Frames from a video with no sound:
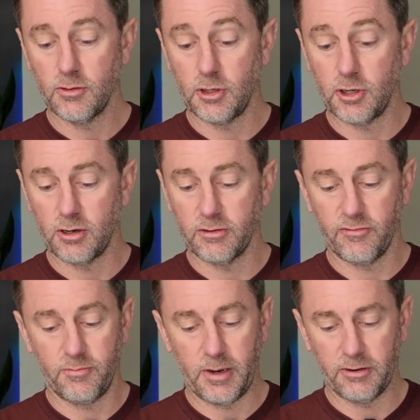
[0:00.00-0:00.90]
the daughter
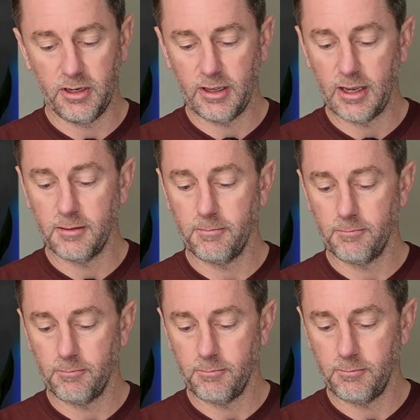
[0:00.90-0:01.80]
of Beri,
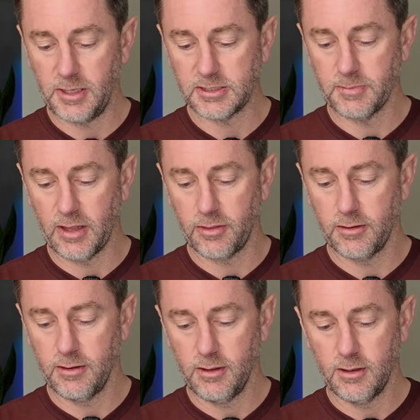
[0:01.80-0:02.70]
and Basemath,
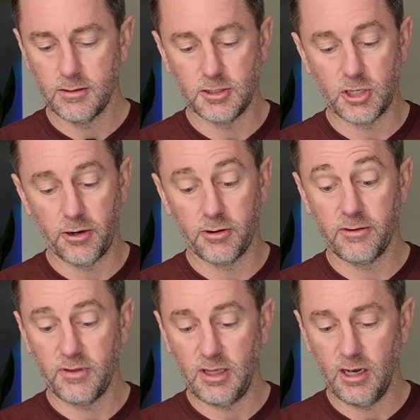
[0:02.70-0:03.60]
the daughter
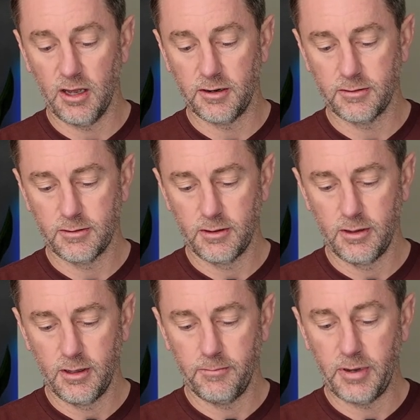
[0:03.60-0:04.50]
of Elon.
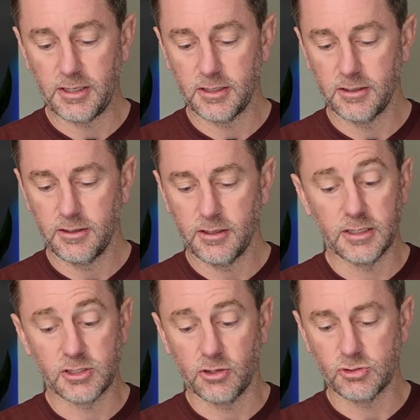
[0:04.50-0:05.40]
But
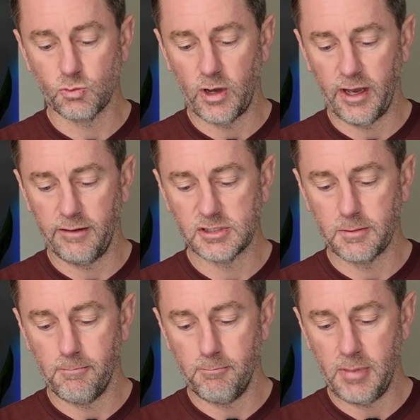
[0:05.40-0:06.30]
Esau's wives
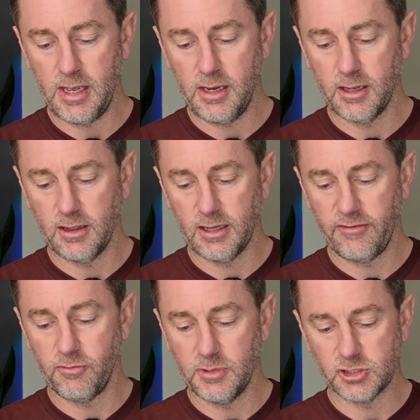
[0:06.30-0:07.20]
made
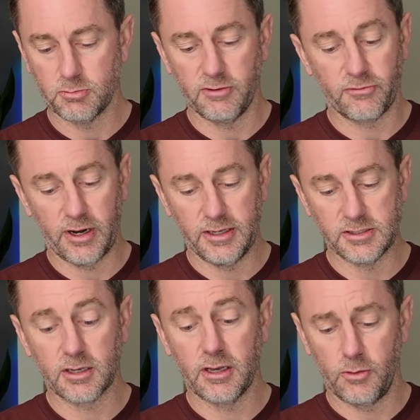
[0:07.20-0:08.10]
life miserable for
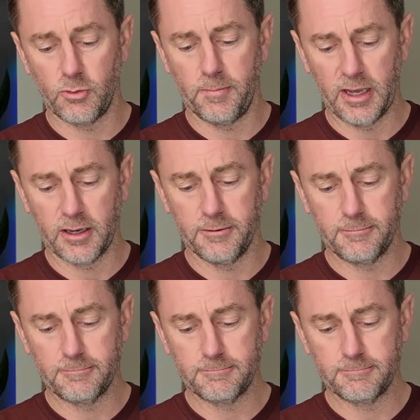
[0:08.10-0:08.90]
Isaac and Rebekah.